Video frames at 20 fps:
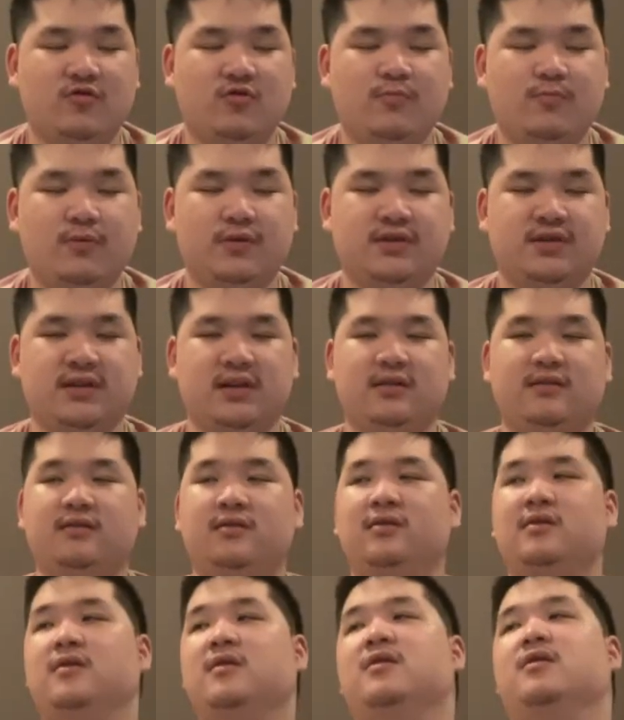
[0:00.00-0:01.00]

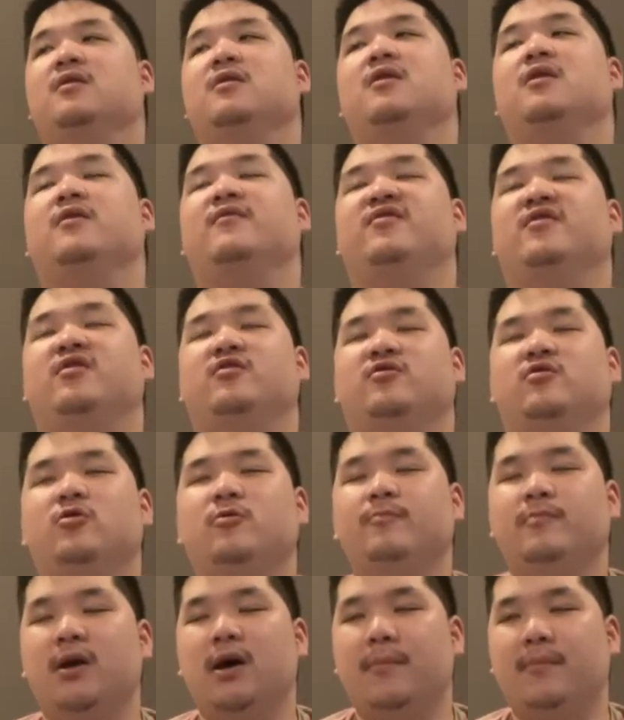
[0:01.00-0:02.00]
of the
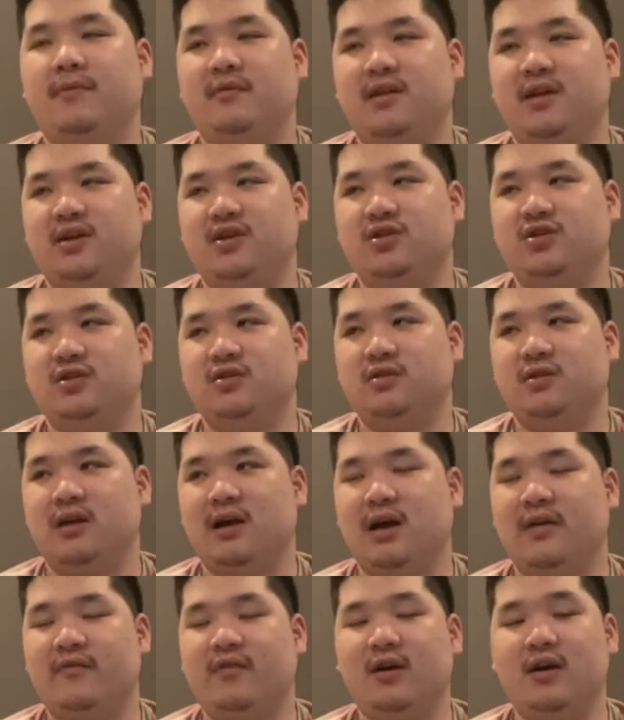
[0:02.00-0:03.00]
adult population
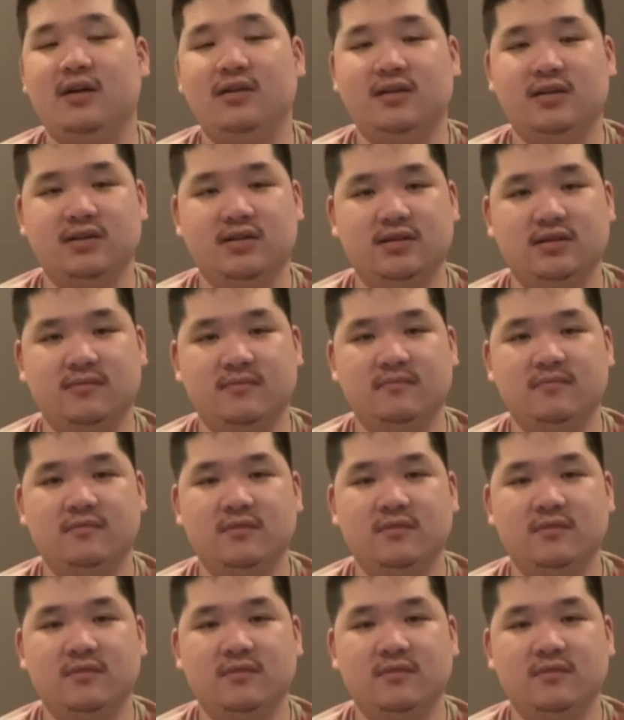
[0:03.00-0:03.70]
have autism.